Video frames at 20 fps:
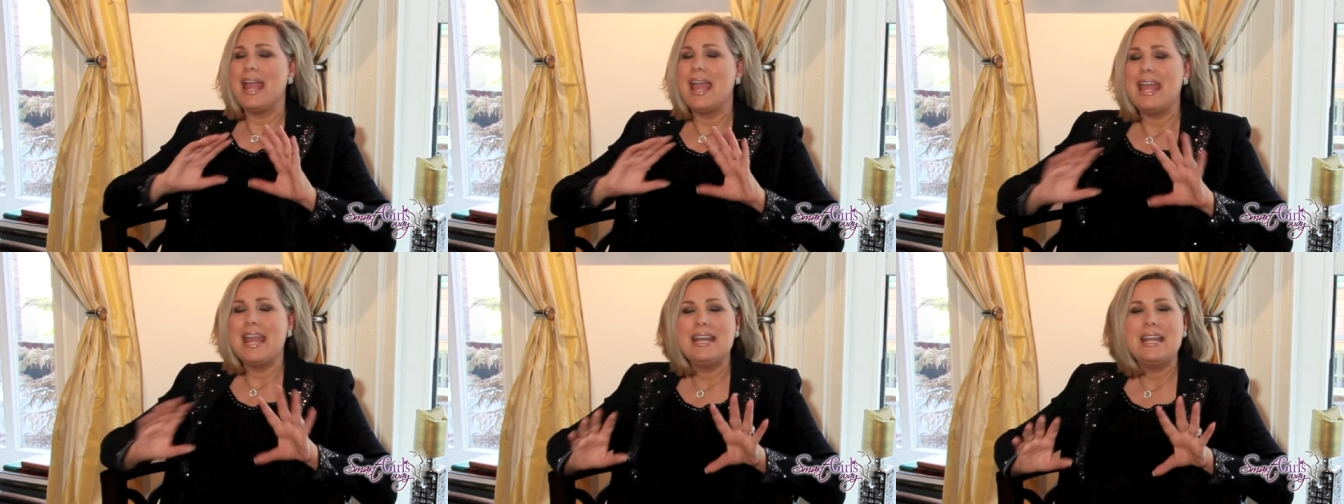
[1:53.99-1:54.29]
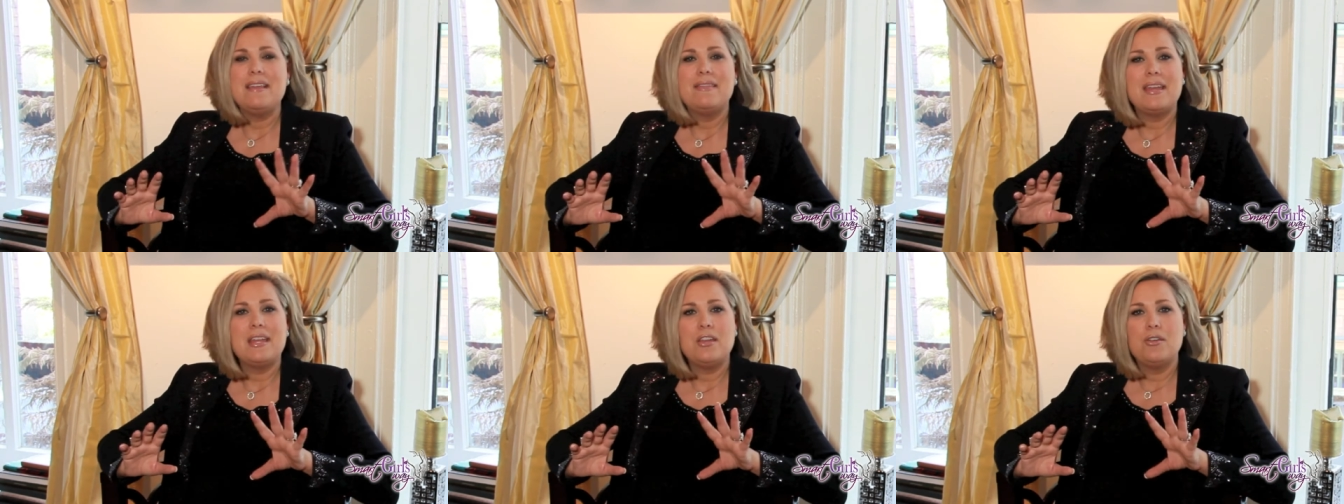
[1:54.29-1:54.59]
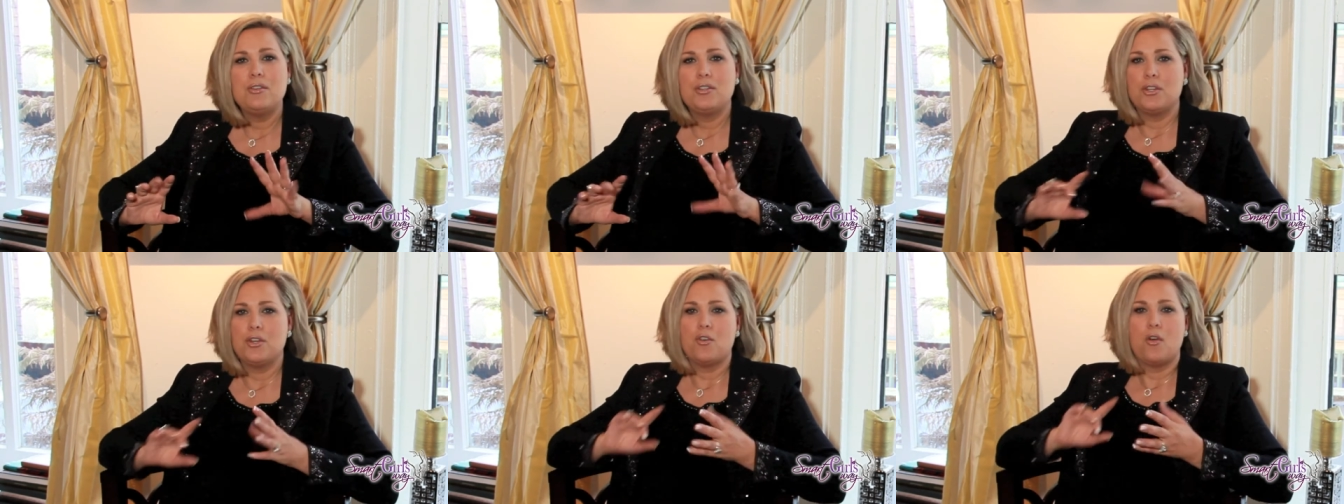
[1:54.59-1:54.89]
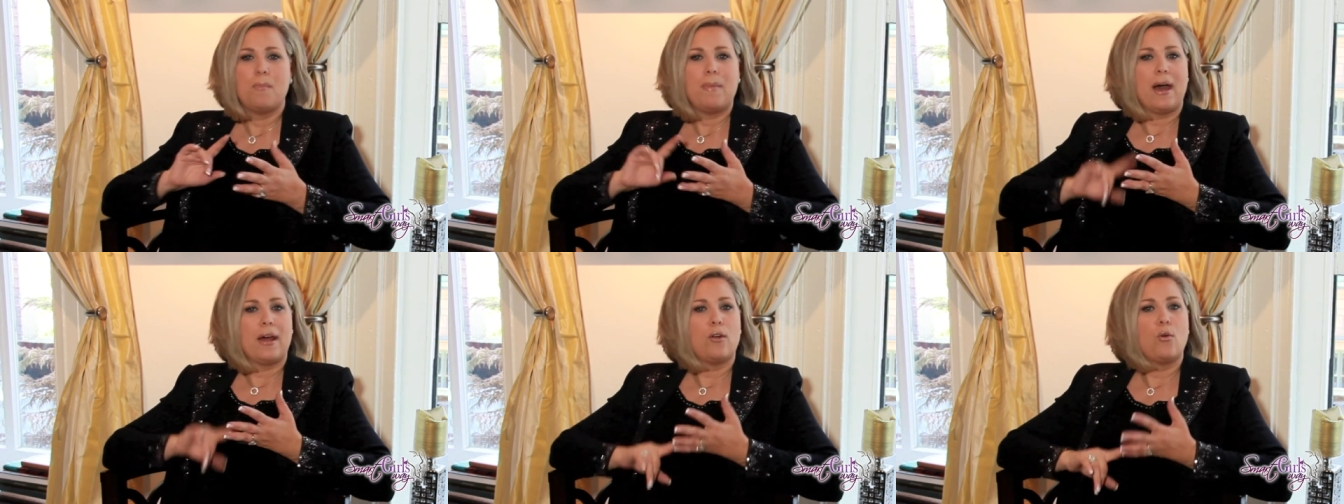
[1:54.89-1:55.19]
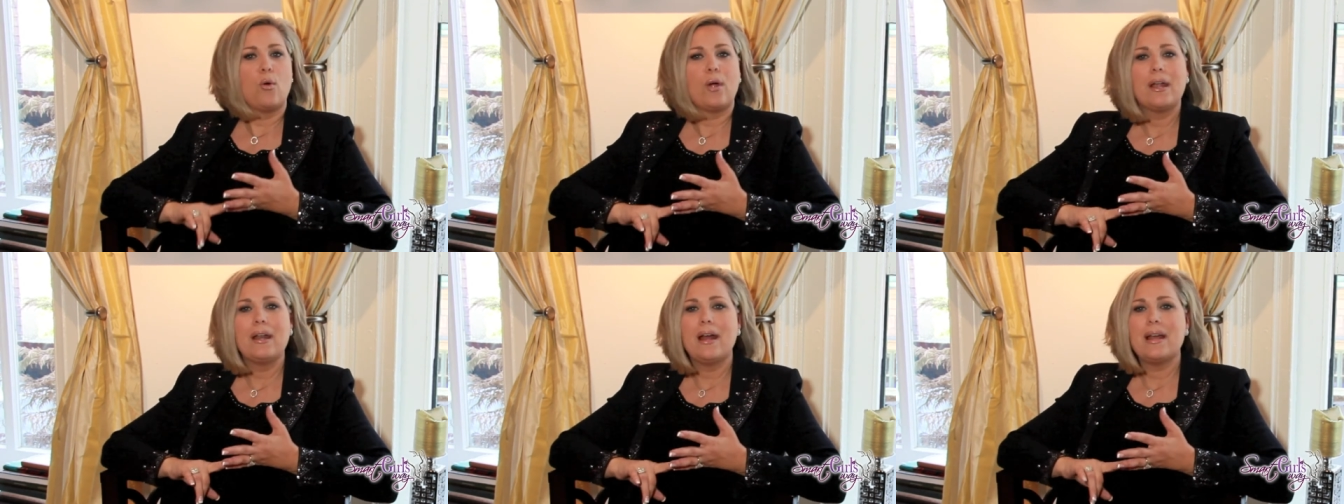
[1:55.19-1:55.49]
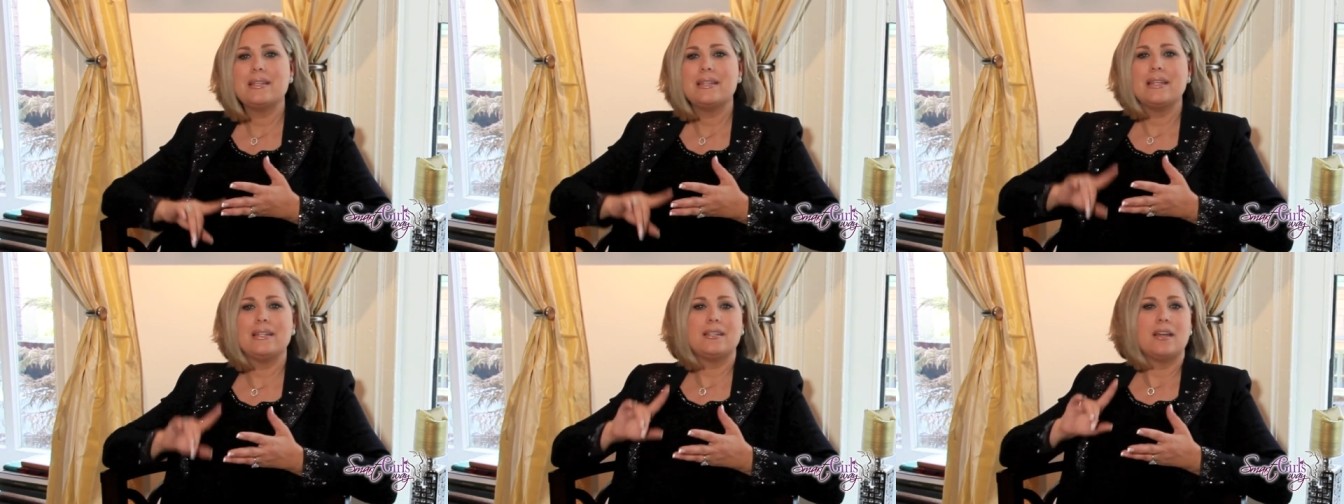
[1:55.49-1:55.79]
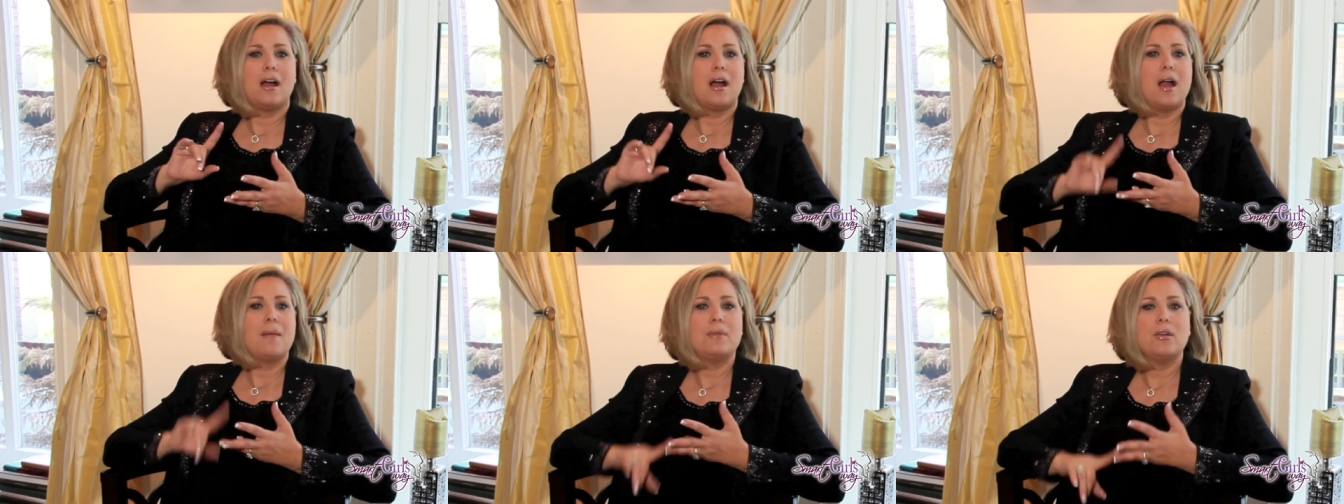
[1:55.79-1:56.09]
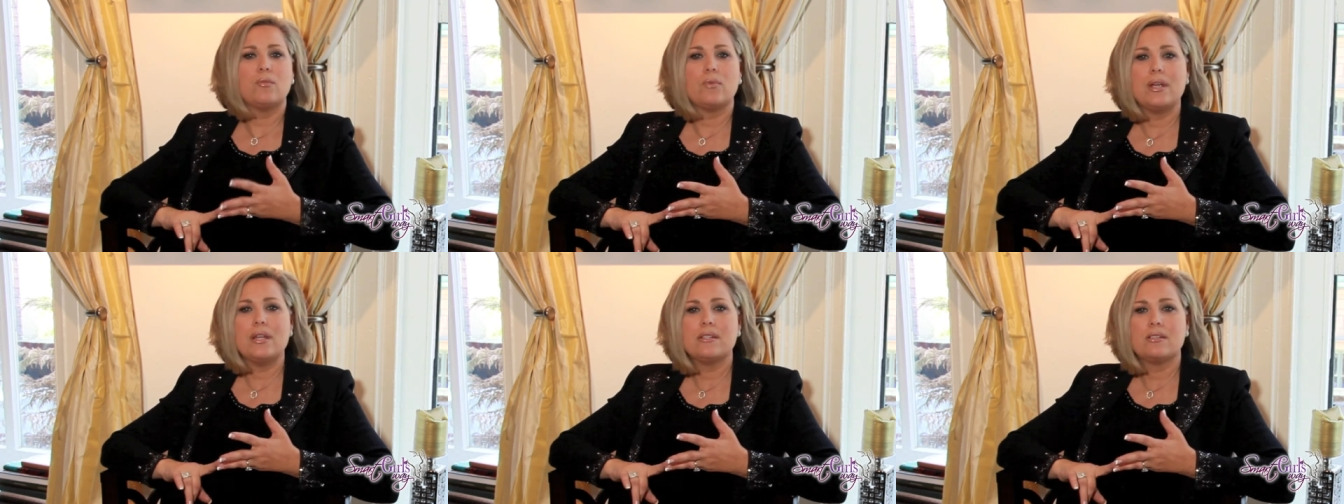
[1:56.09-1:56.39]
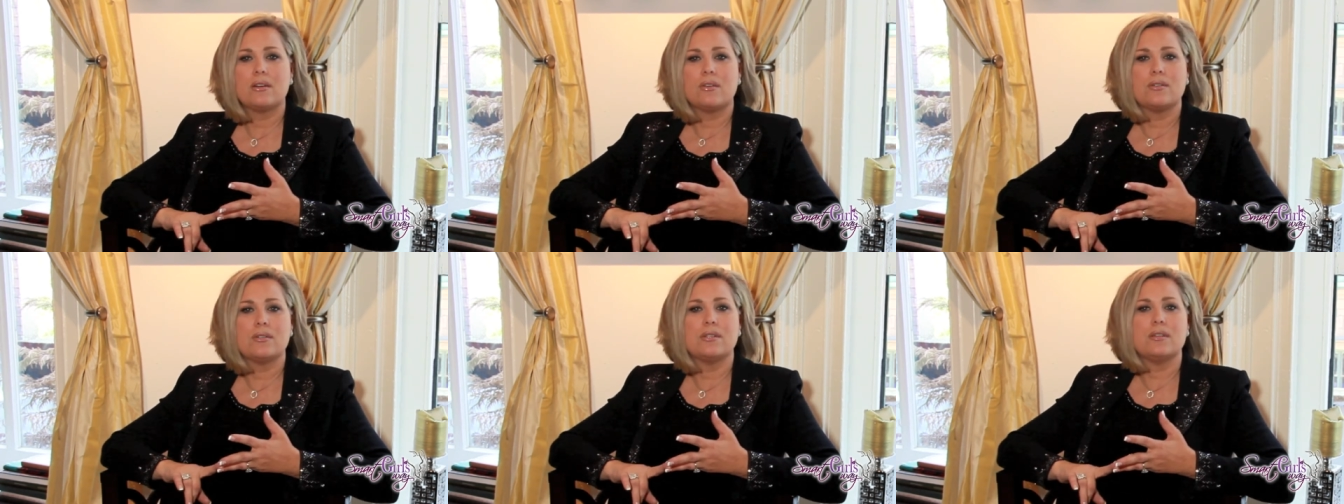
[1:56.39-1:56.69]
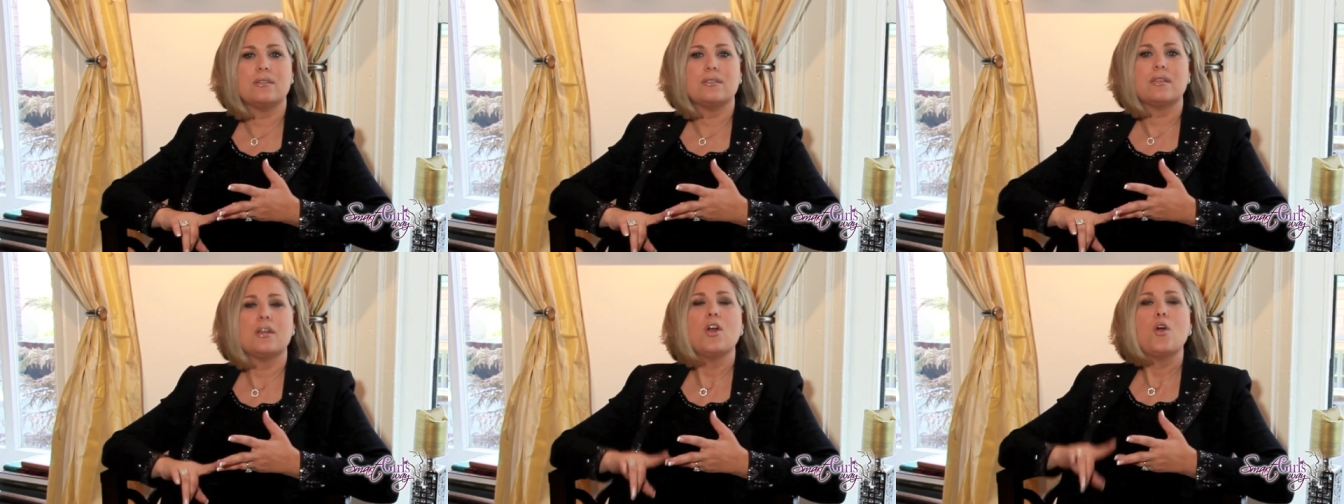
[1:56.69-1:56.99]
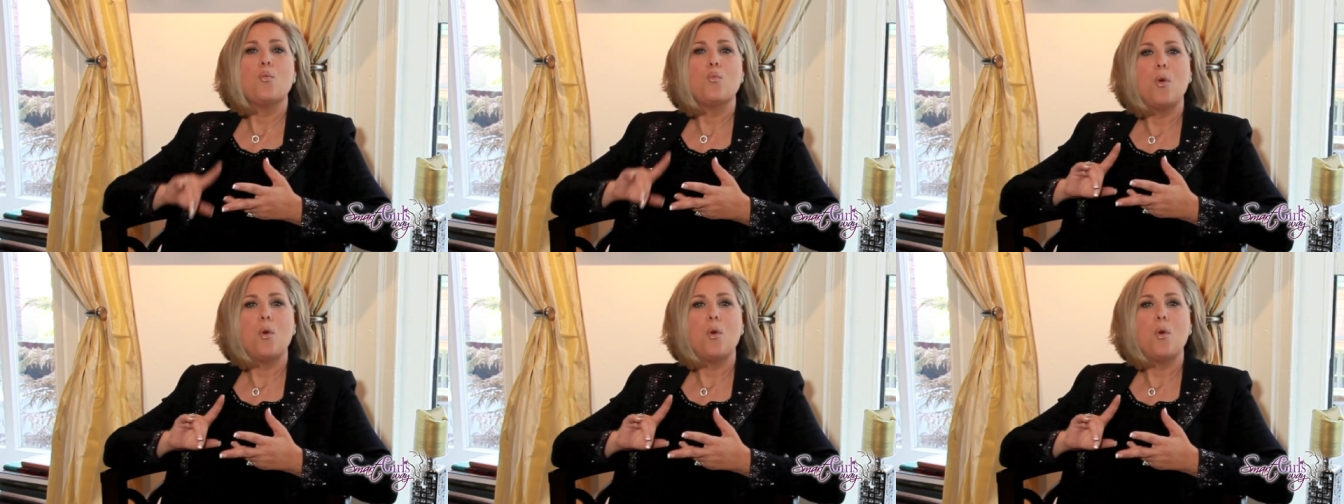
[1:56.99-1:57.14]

anything you do about organizing time and resources